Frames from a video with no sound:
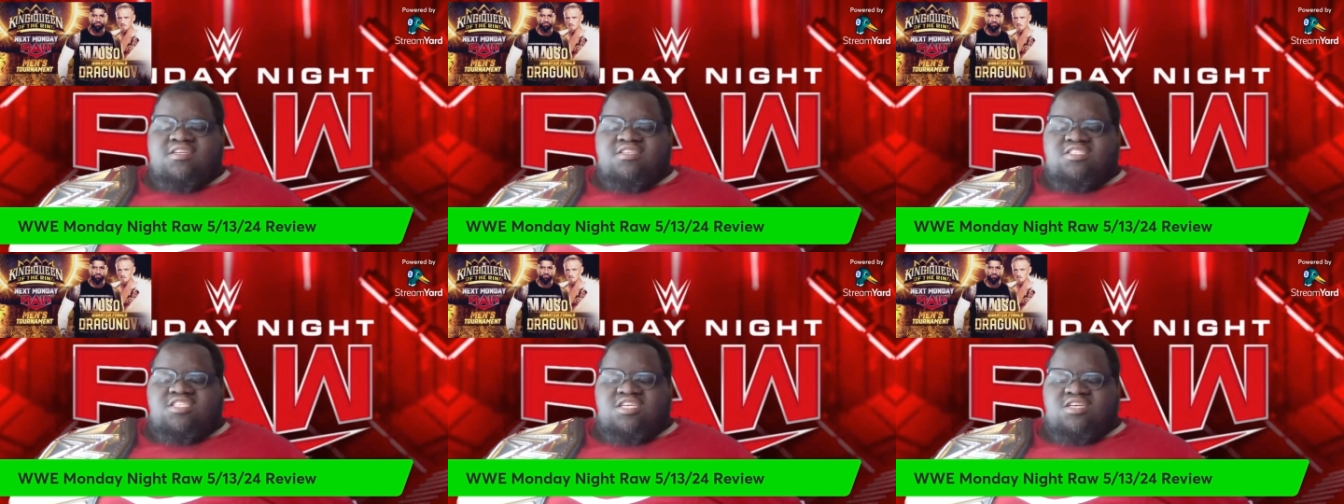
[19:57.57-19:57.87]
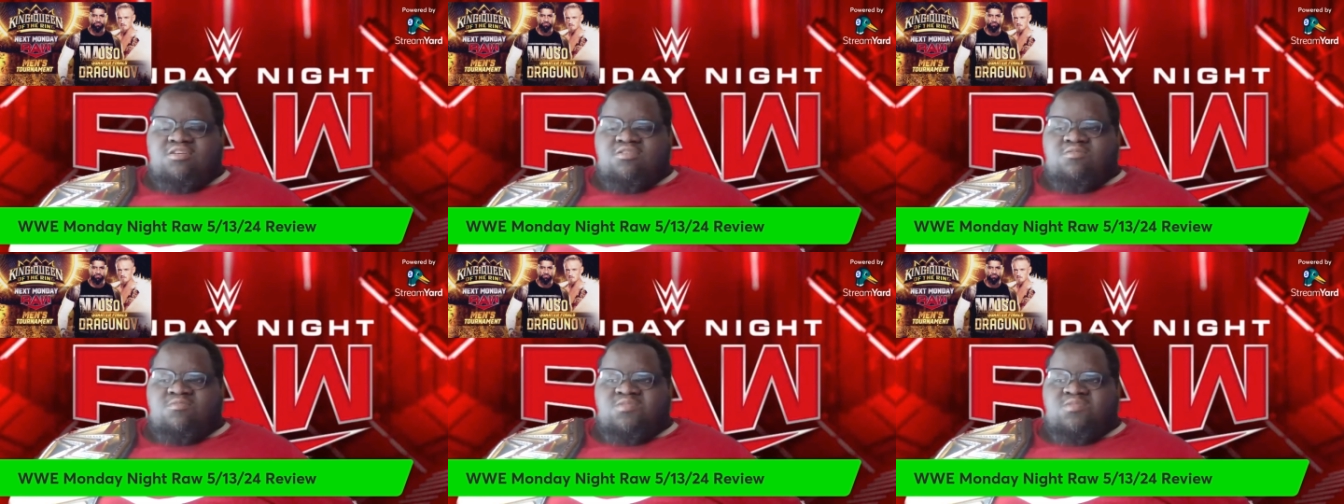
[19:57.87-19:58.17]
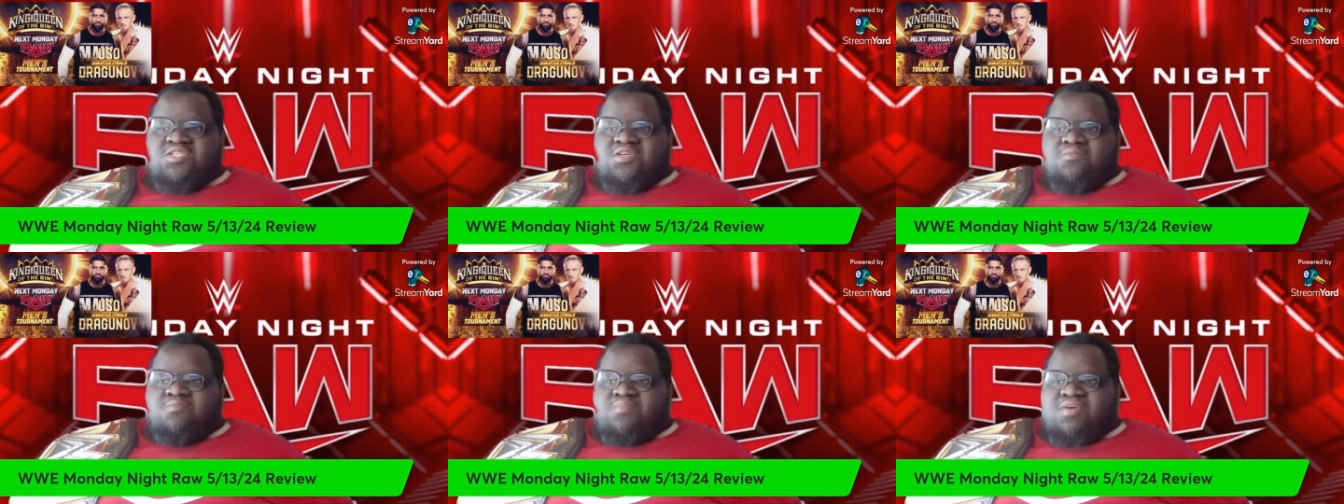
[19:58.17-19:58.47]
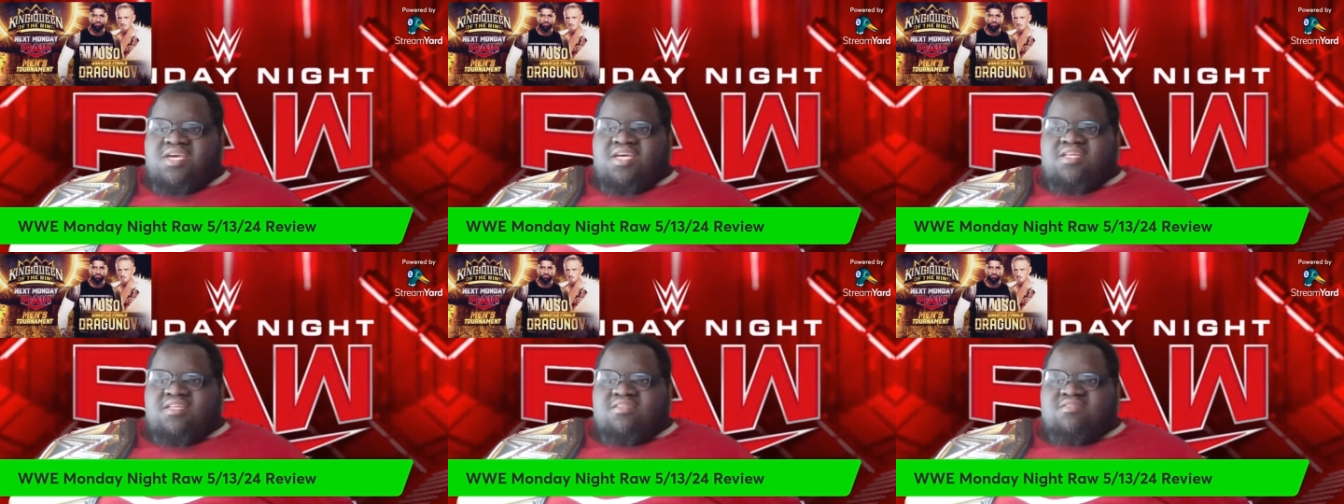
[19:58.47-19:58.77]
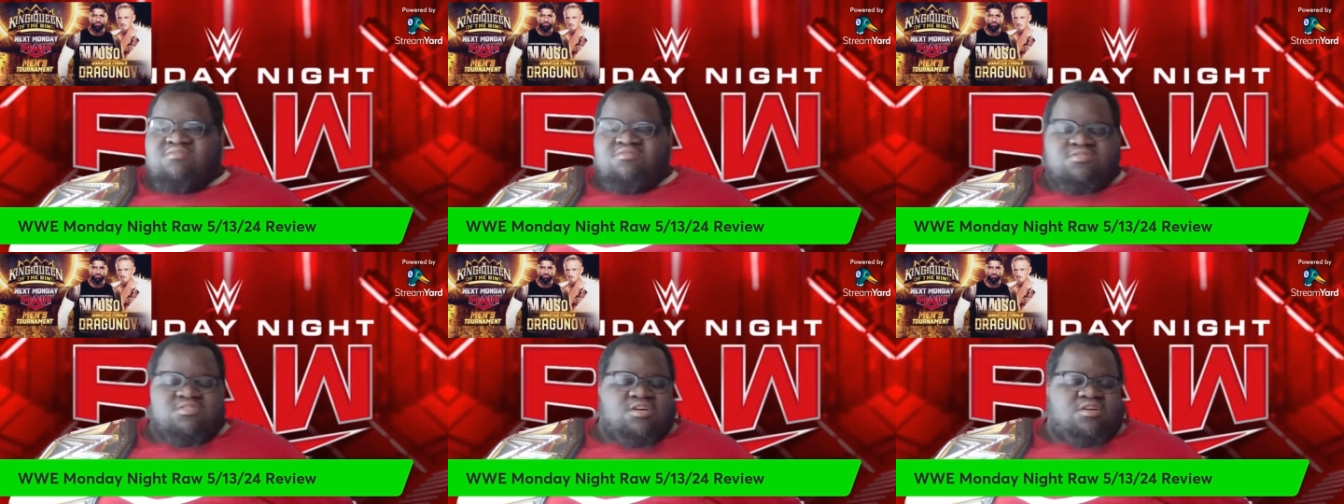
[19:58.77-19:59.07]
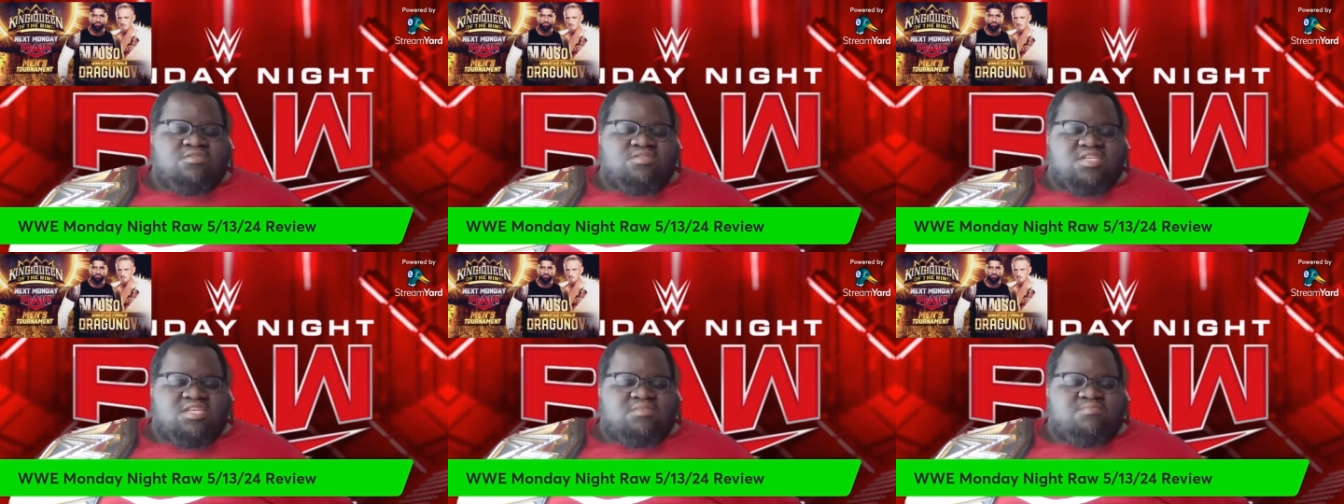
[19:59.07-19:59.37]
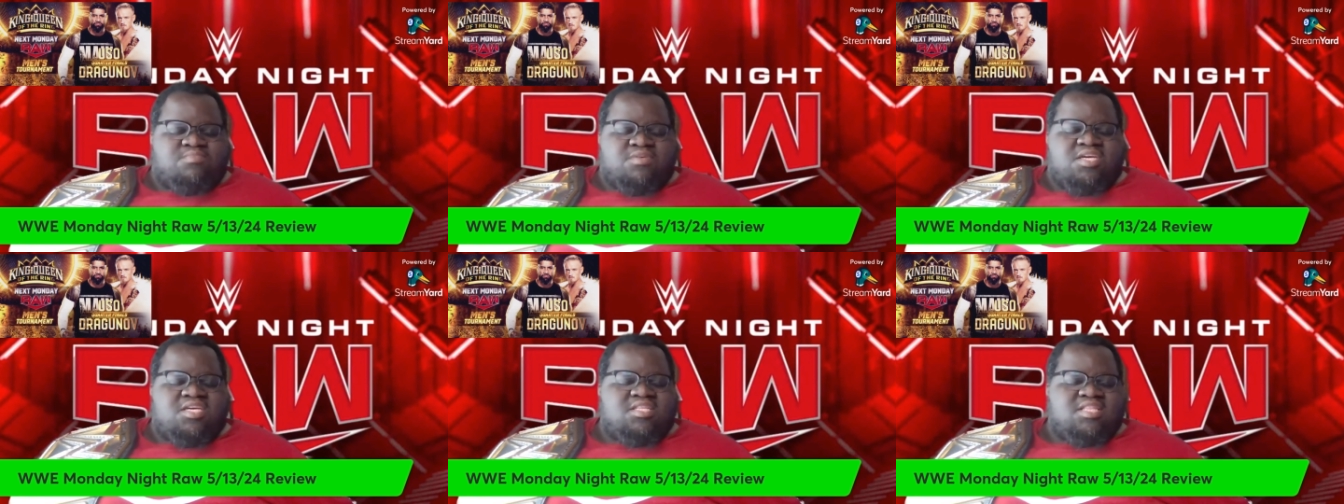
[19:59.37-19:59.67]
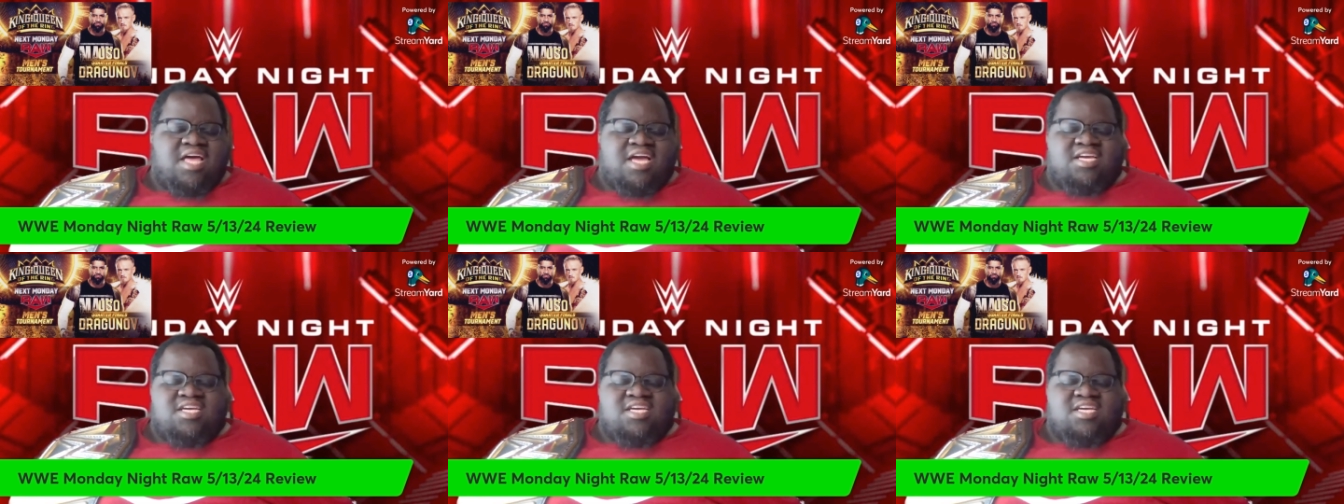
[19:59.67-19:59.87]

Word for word: to beat, like,